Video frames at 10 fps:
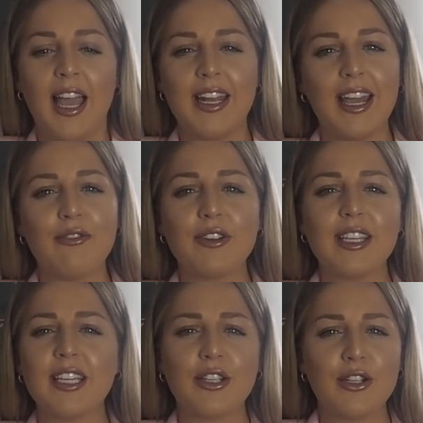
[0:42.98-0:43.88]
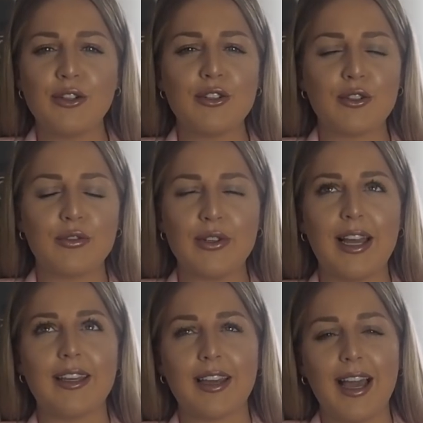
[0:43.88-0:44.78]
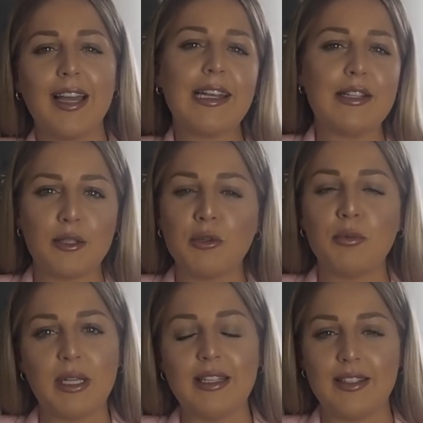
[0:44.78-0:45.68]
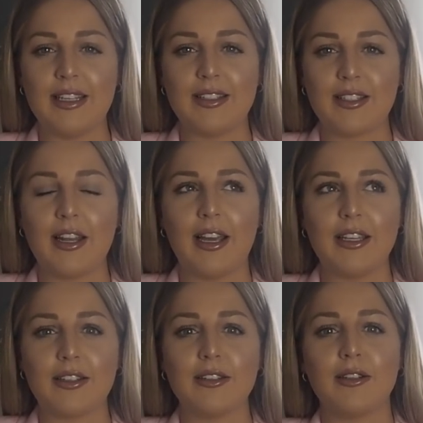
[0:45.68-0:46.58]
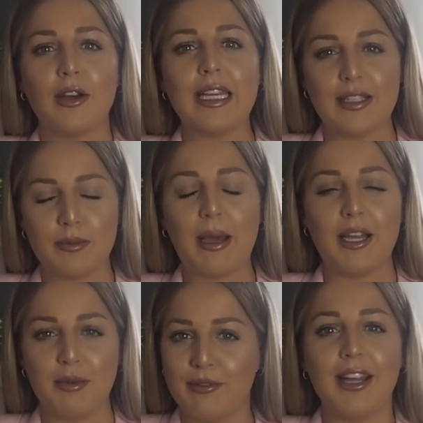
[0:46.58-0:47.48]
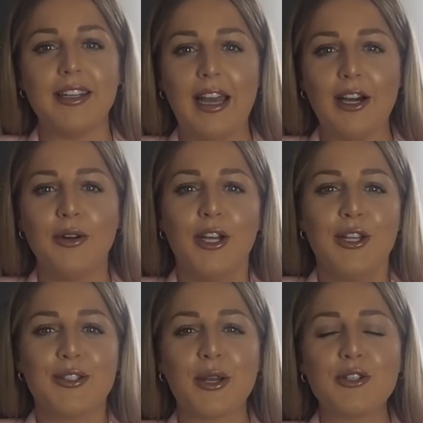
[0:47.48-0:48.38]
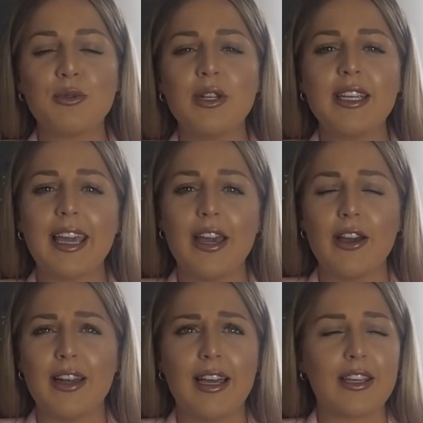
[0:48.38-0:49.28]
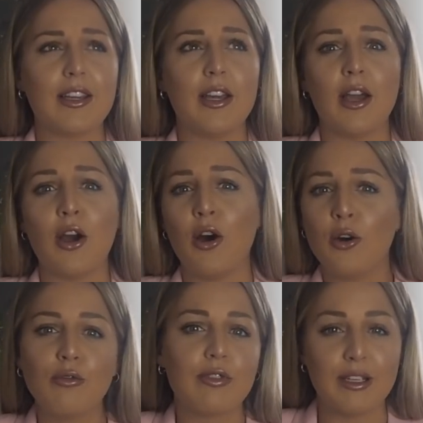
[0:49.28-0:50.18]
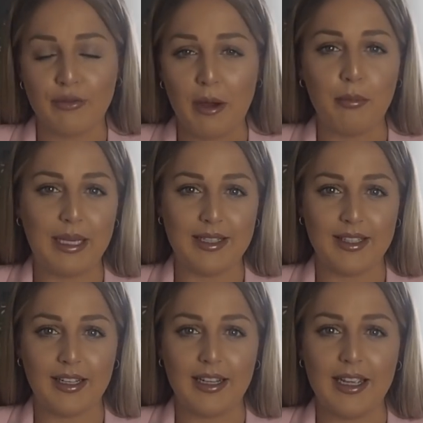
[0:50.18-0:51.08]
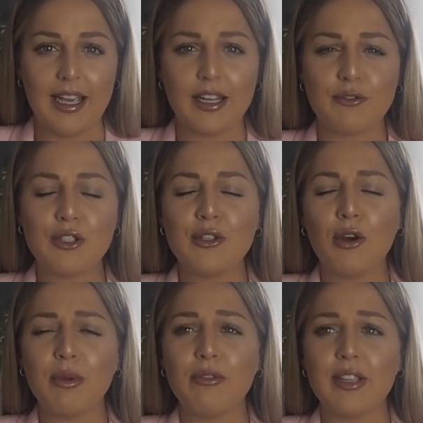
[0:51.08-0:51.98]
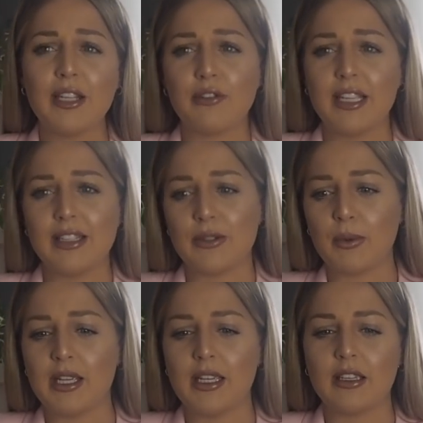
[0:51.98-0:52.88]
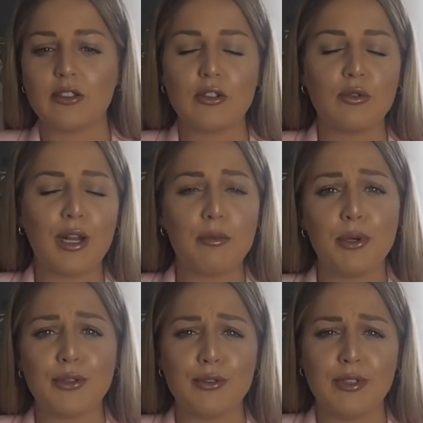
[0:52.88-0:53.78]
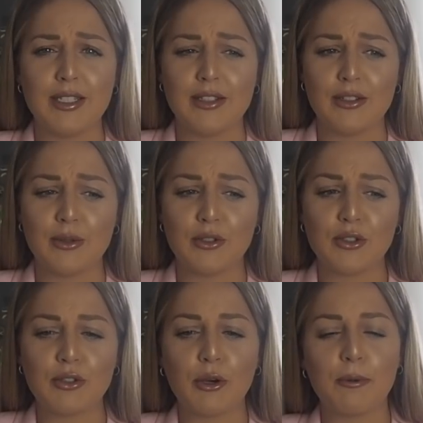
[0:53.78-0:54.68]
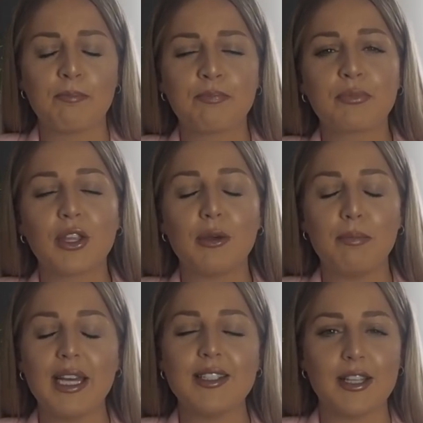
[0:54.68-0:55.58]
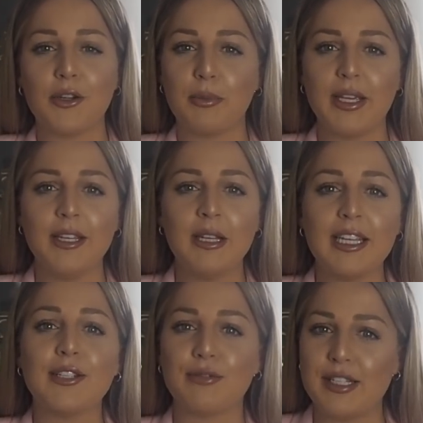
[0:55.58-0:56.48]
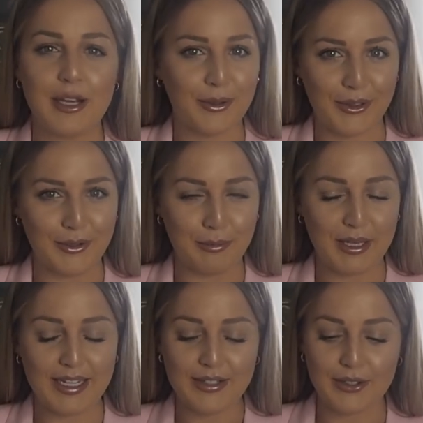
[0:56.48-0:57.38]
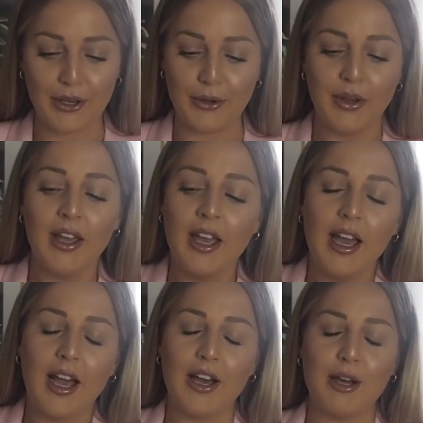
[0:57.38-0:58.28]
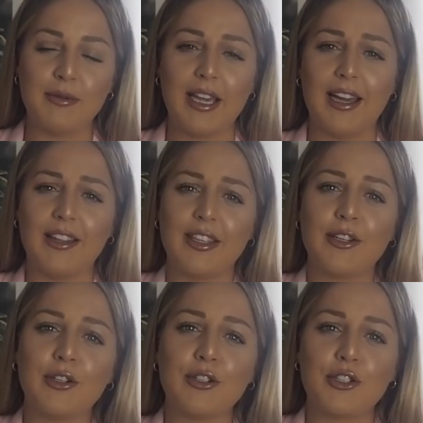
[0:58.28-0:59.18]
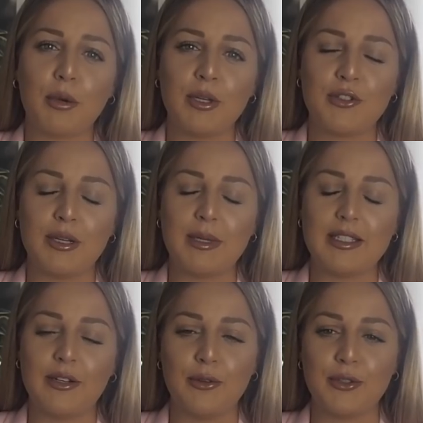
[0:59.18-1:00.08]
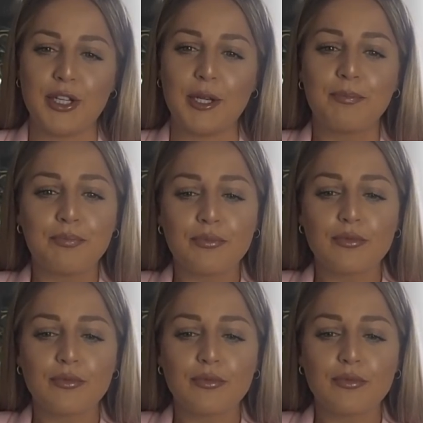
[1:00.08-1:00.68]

And every year, you know, you just feel like I need some new pieces to like inspire me right now. So I just want to get like a whole revamp basically. And I've just not been feeling great this week, just for like personal reasons. So I just thought the best therapy is retail therapy. So um, yeah, I think a good shopping trip is in order.